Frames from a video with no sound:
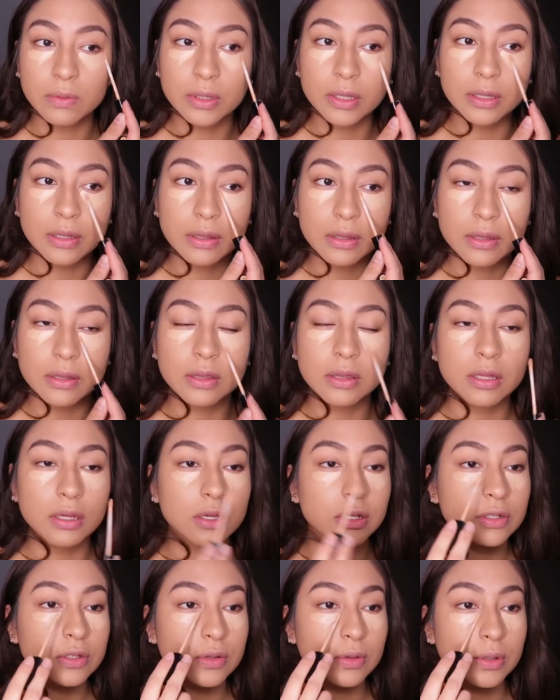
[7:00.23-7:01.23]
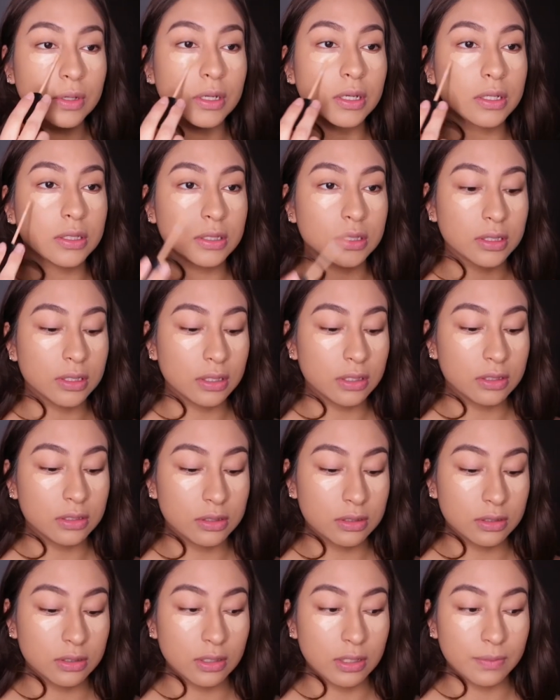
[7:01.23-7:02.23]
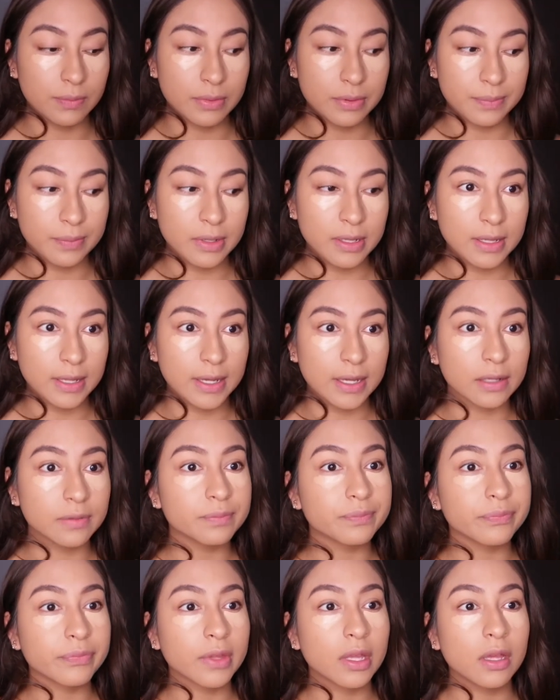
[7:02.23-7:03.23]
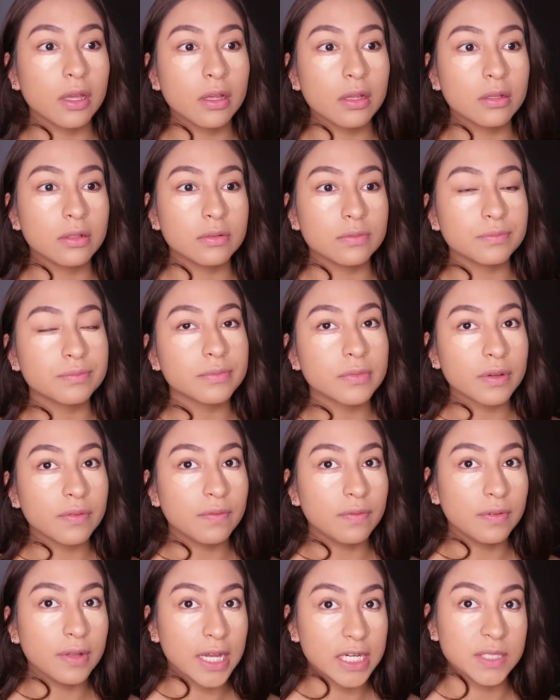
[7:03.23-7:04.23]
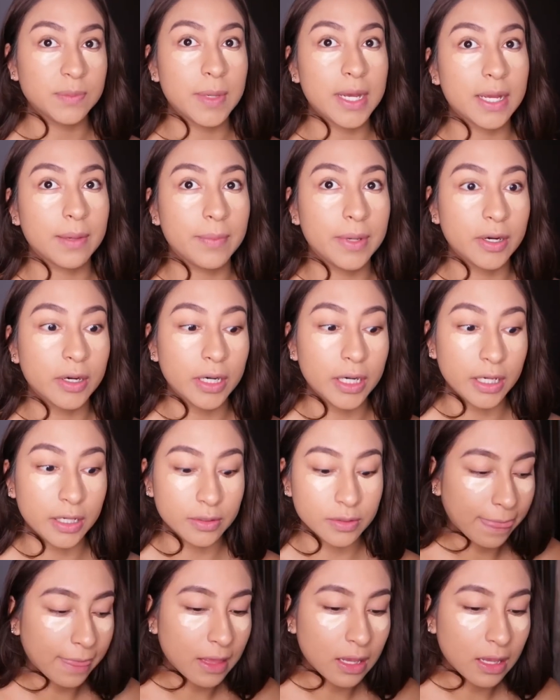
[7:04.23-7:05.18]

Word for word: with the Catrice, it's, I'm gonna be like flashback Mary.